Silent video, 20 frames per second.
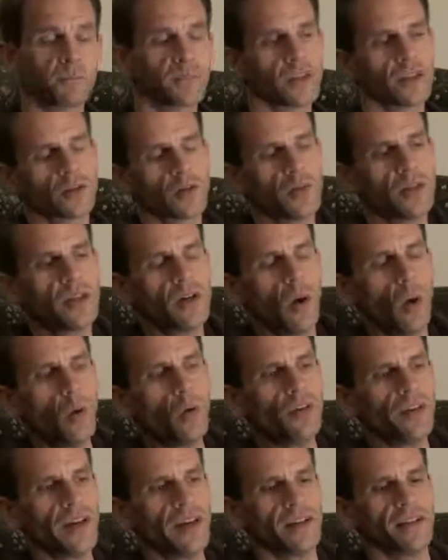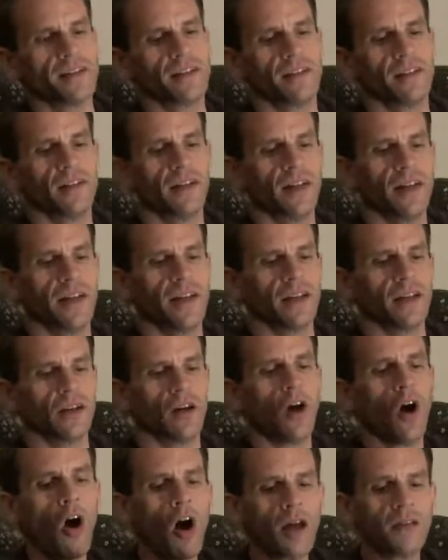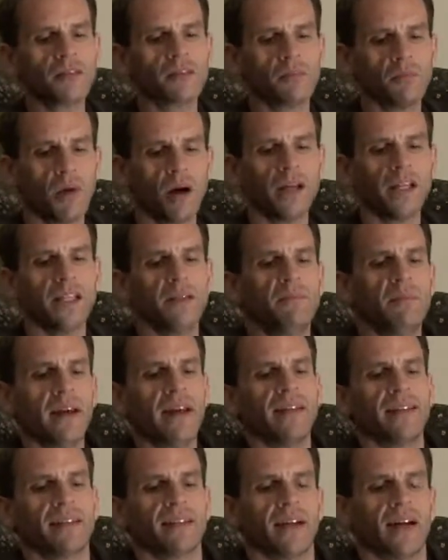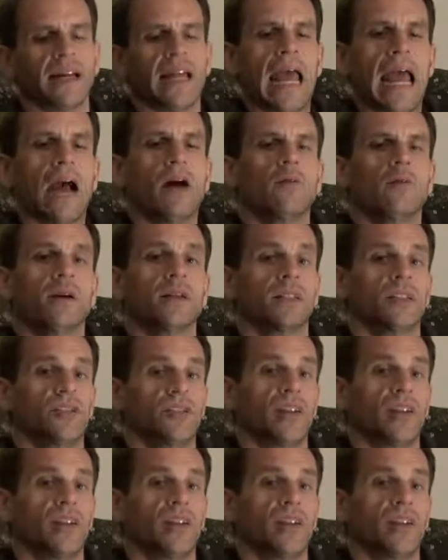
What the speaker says: So in the old days, it cost money based on how much